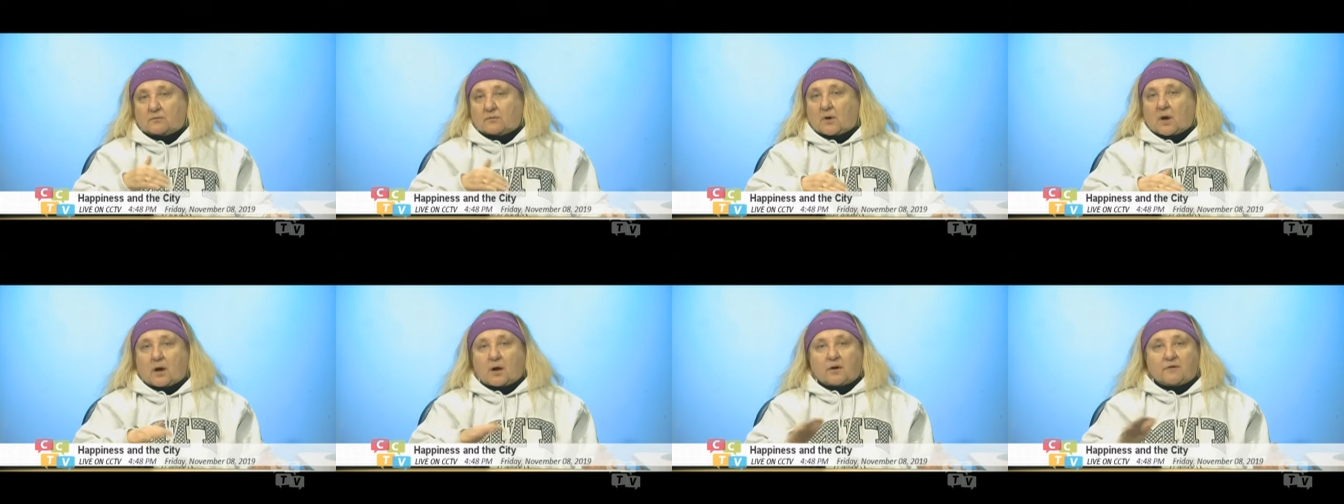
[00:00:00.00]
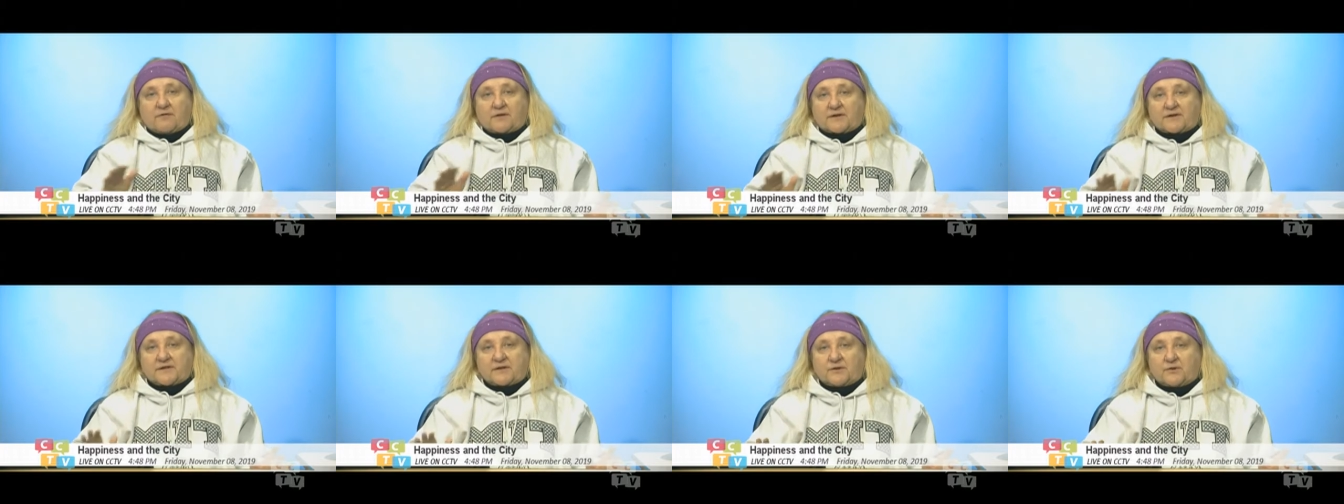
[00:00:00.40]
All of
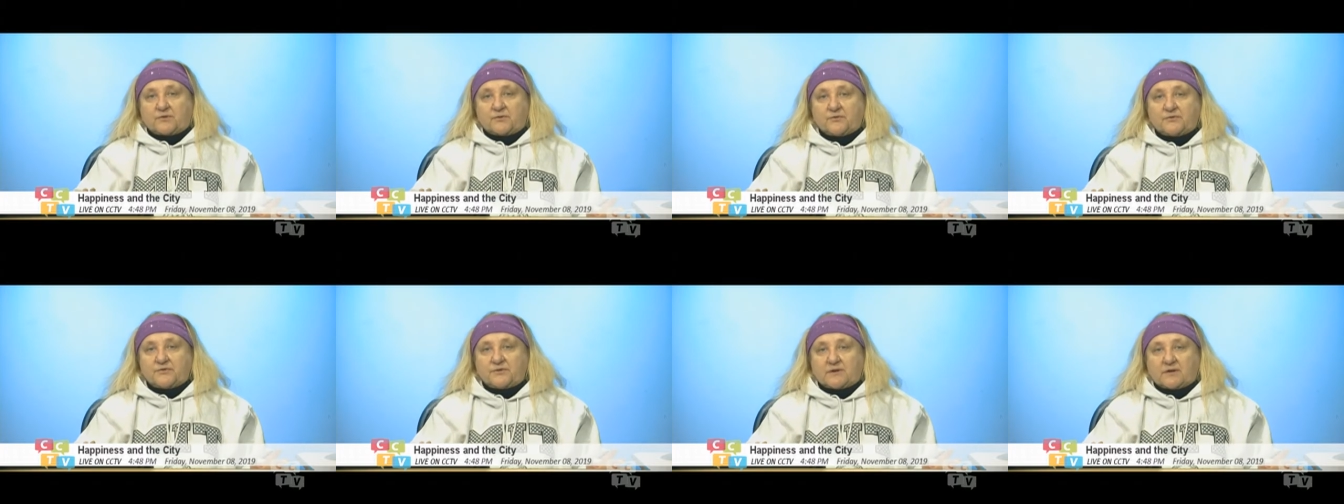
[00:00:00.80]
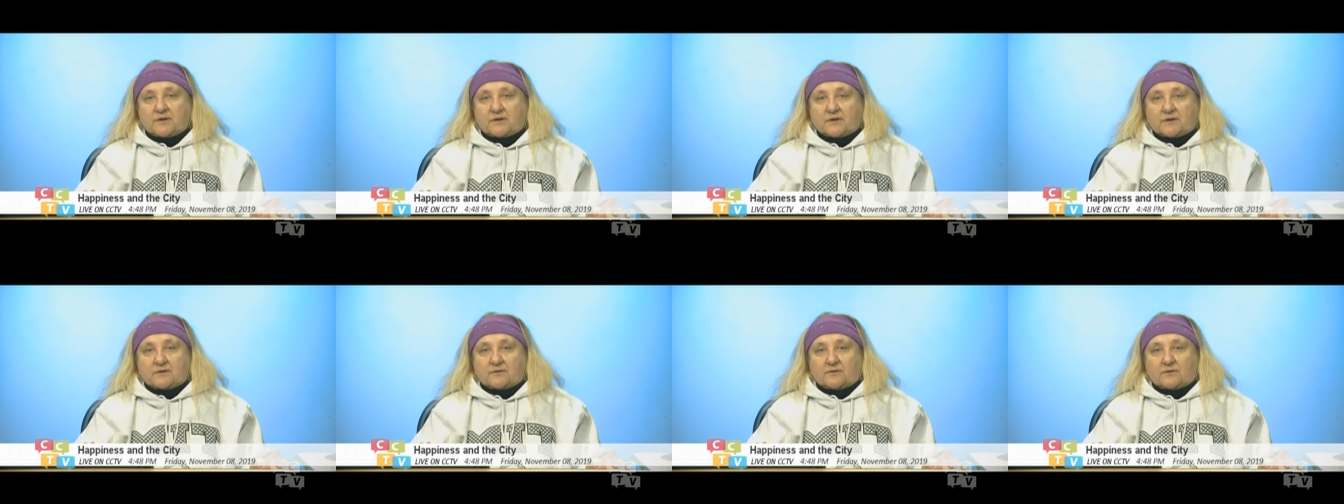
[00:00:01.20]
us are using
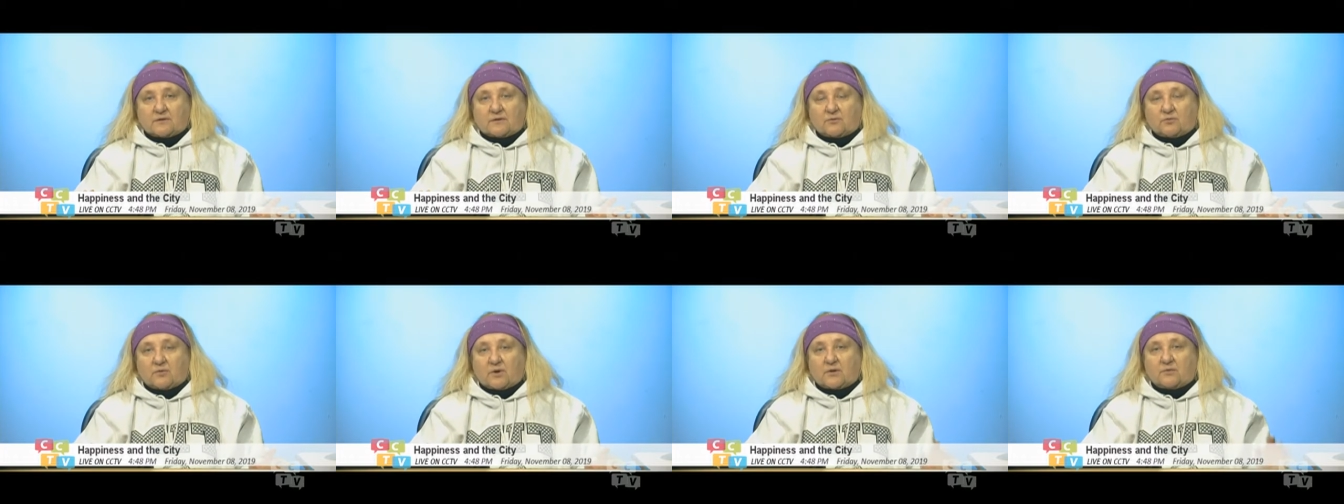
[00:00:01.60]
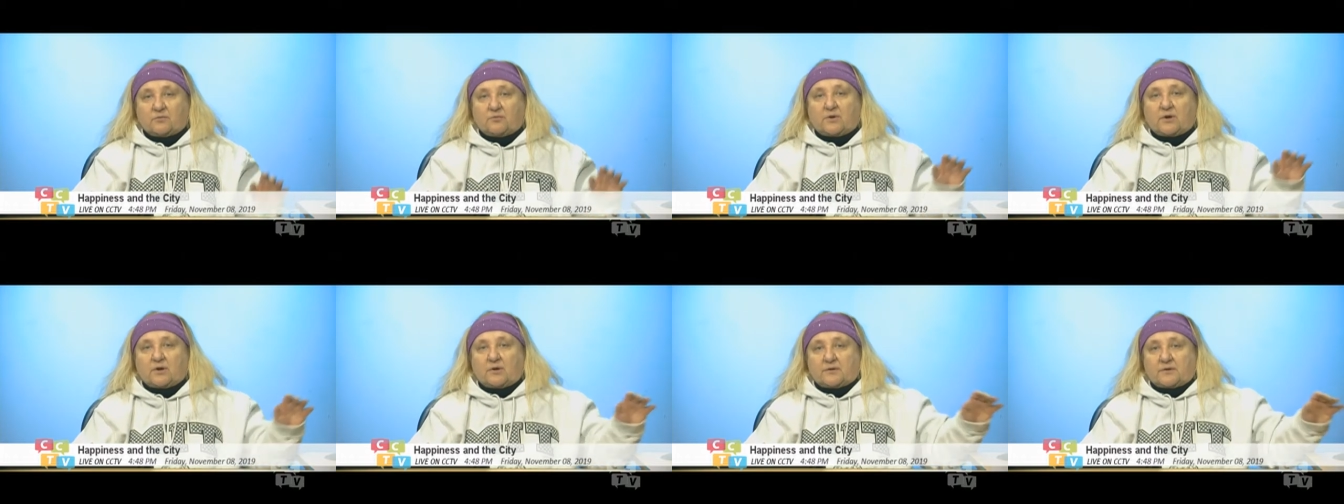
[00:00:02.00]
it in one
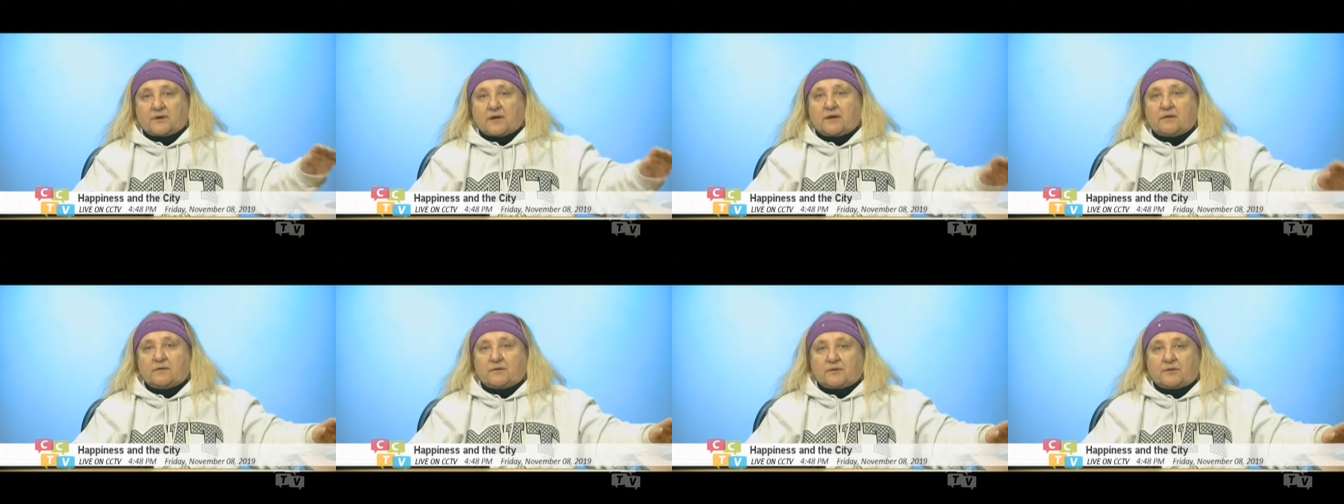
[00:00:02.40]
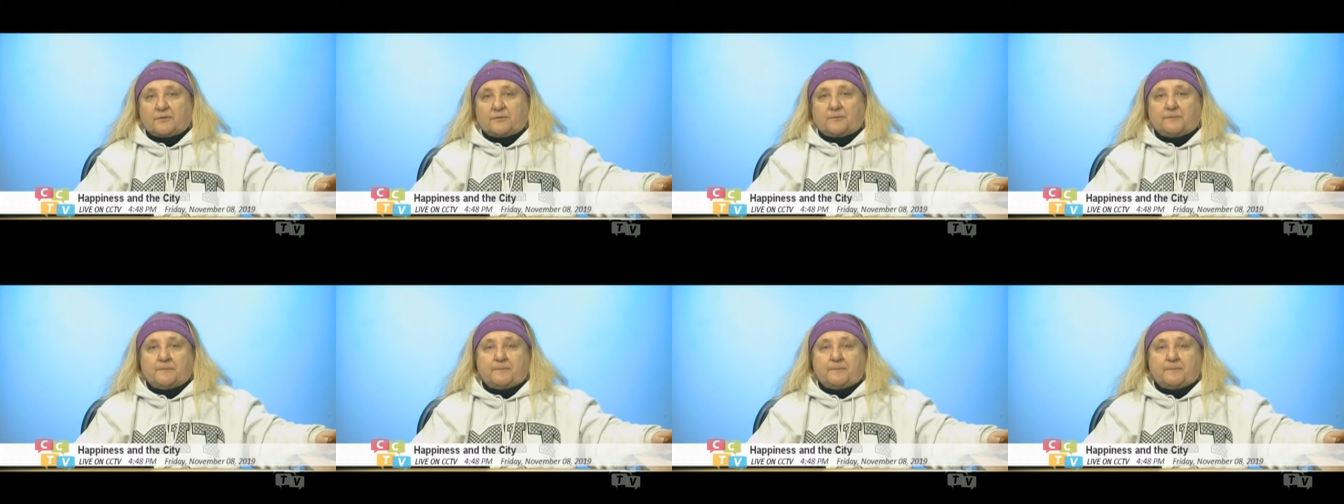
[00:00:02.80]
way or another.